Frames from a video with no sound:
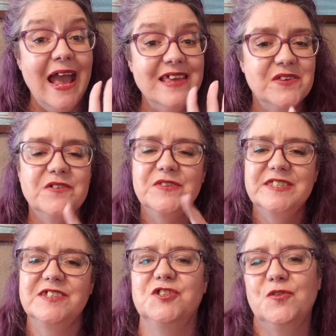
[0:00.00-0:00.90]
Hey there,
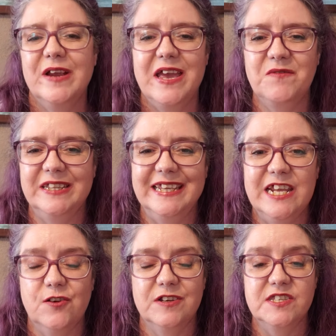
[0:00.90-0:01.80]
this is your Avon
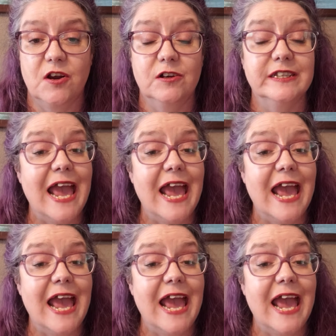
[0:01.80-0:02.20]
lady, Chris Arnold,